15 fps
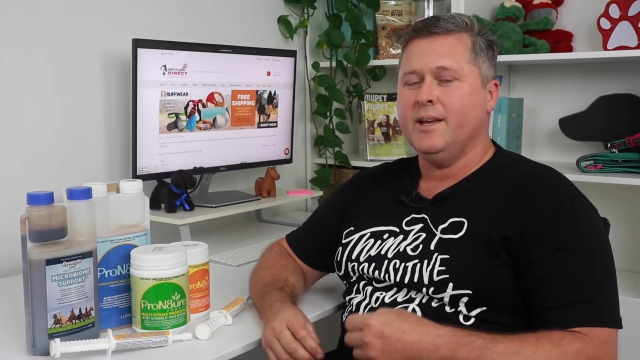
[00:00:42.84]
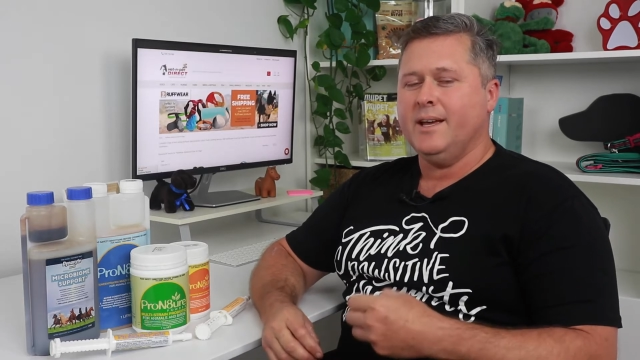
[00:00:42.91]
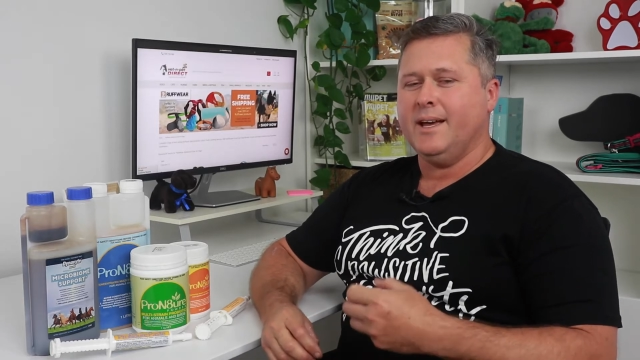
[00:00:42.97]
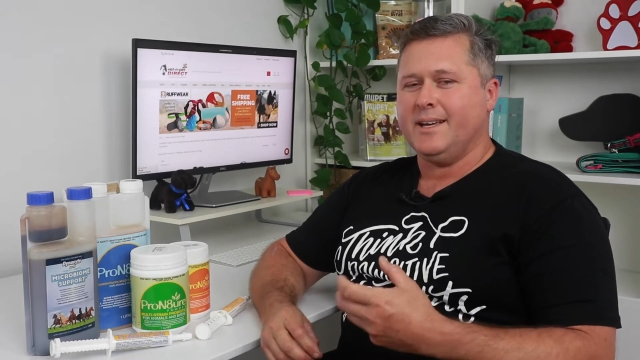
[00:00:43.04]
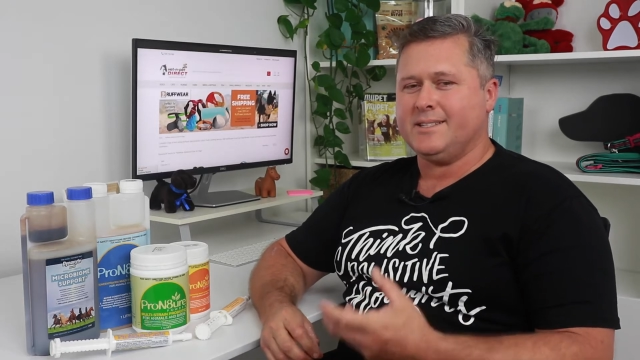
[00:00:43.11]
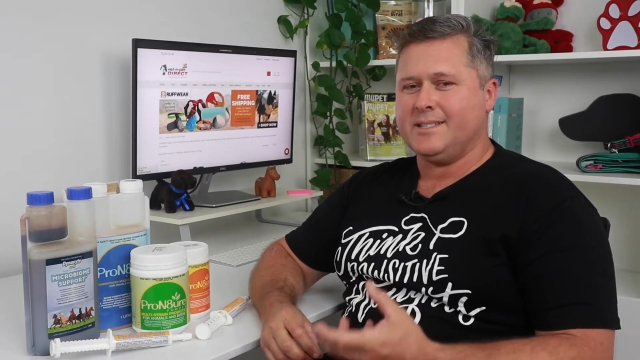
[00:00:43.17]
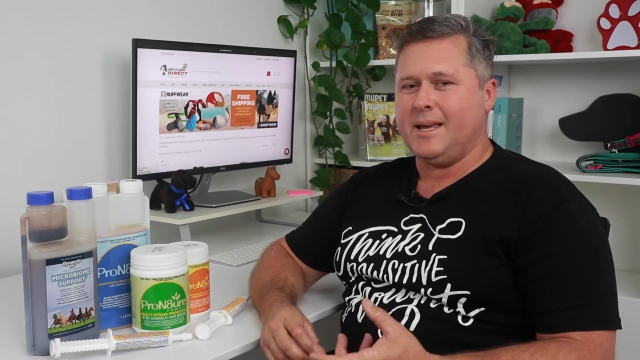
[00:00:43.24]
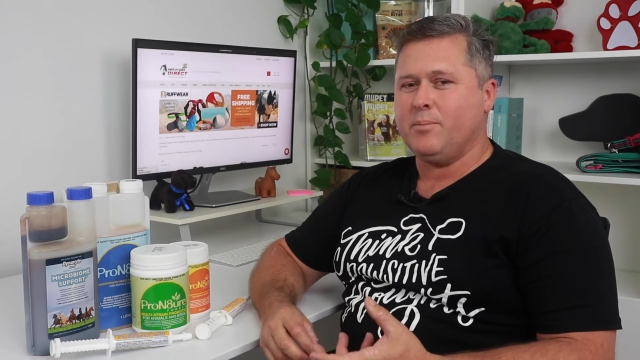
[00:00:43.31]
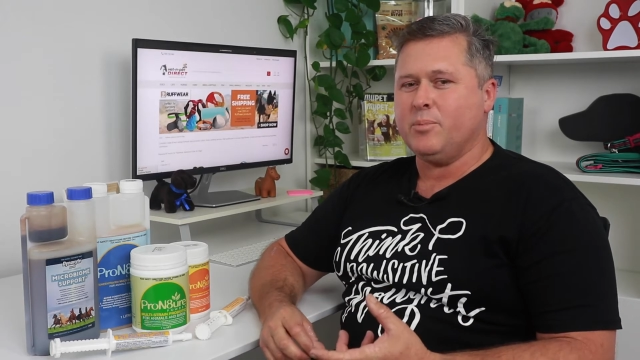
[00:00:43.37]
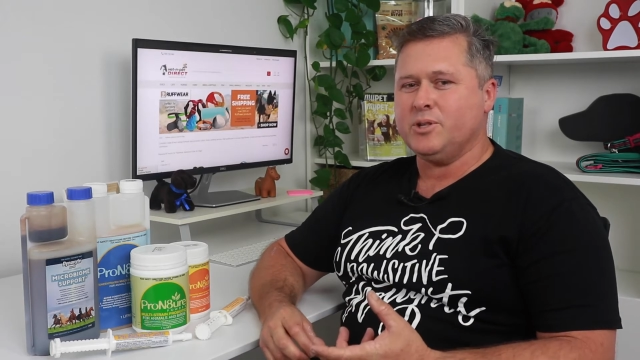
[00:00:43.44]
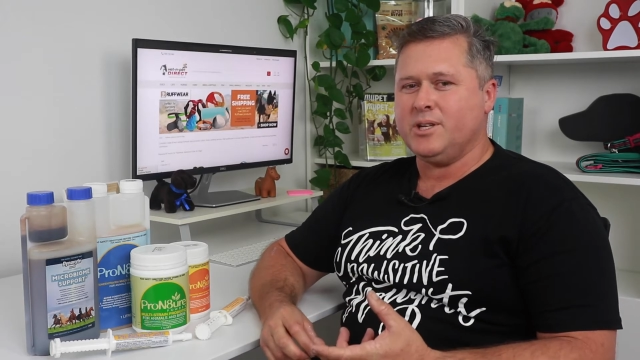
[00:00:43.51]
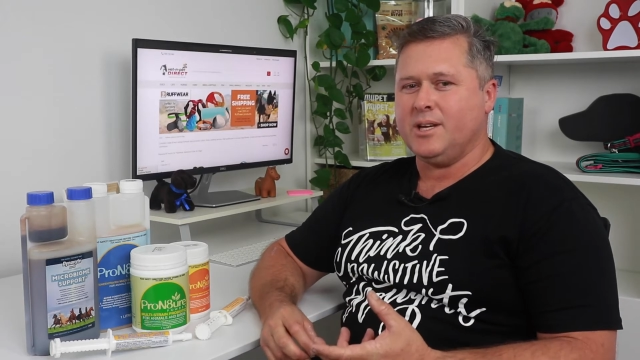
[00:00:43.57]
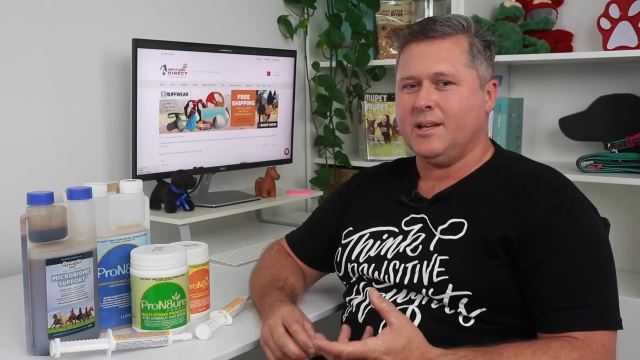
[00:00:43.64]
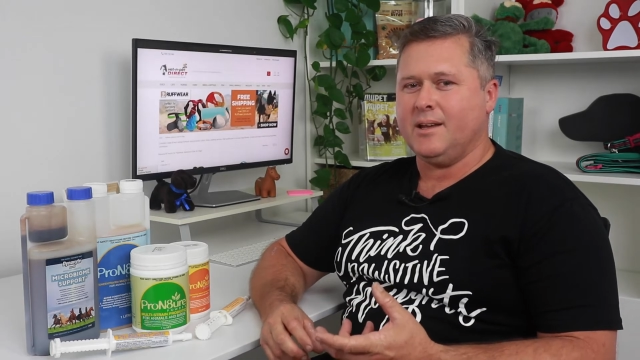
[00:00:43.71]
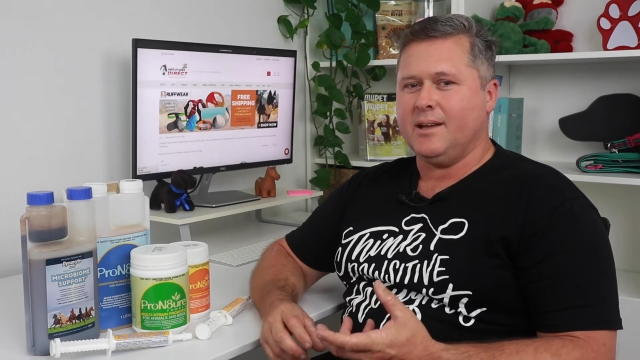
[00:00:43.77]

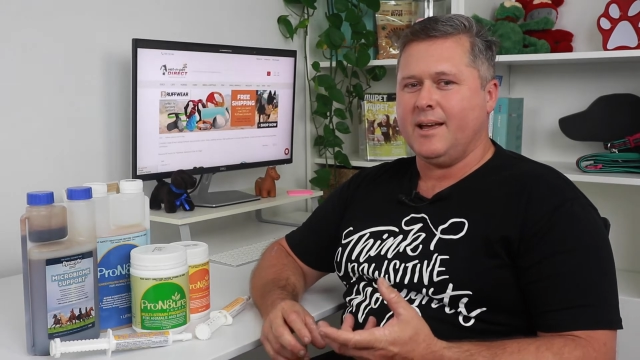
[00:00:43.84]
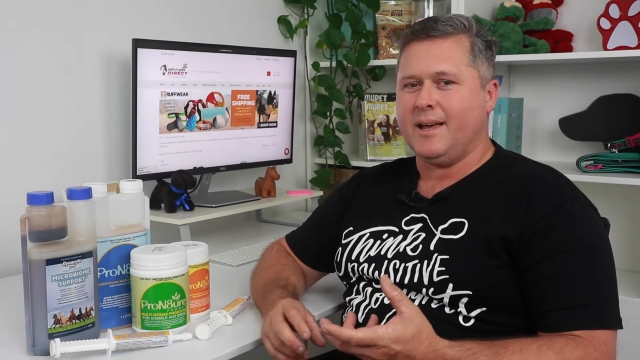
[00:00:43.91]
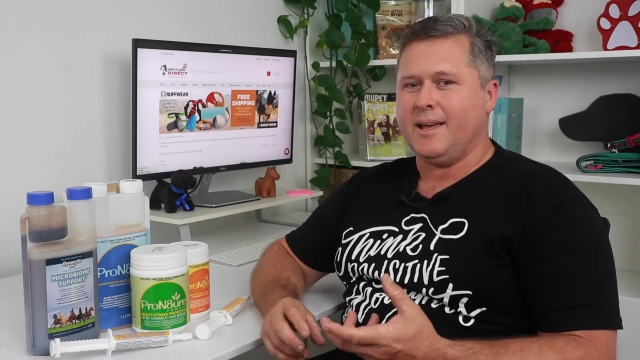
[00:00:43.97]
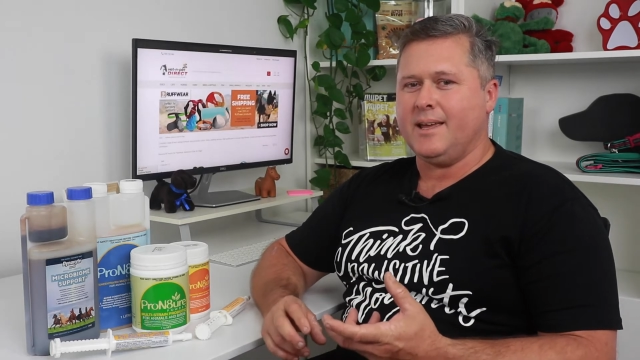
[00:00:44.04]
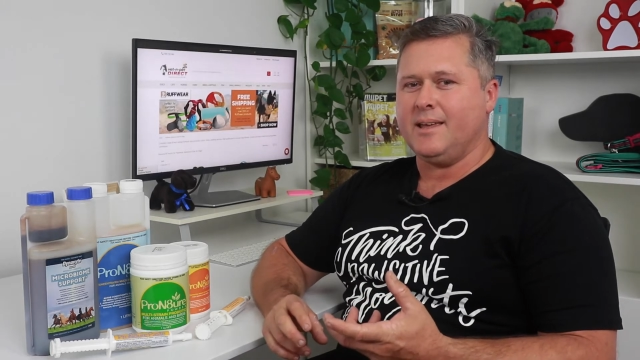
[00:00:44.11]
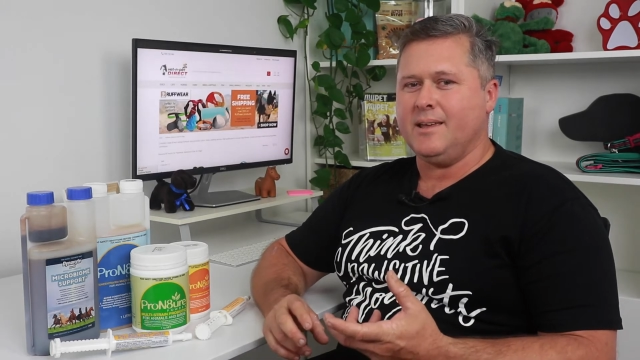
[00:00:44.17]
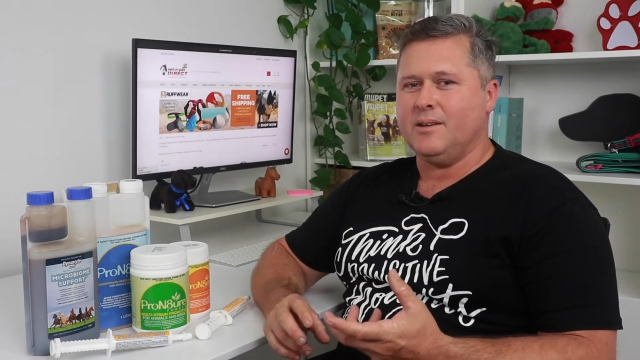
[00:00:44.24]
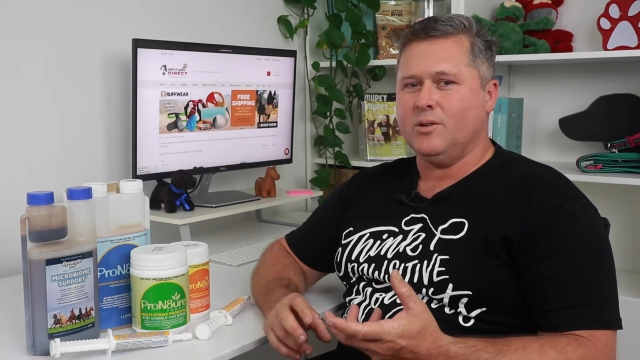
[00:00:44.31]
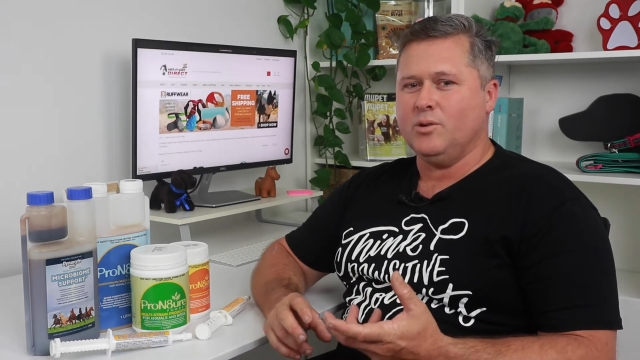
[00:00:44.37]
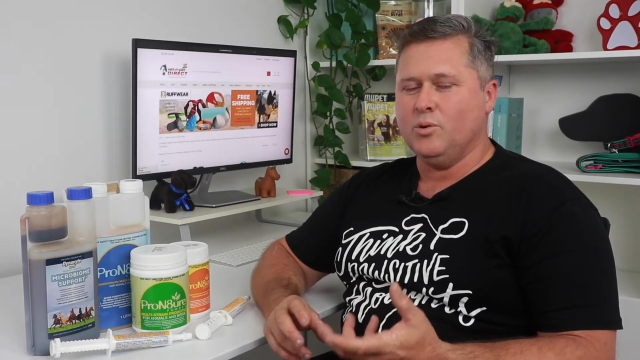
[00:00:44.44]
establishing a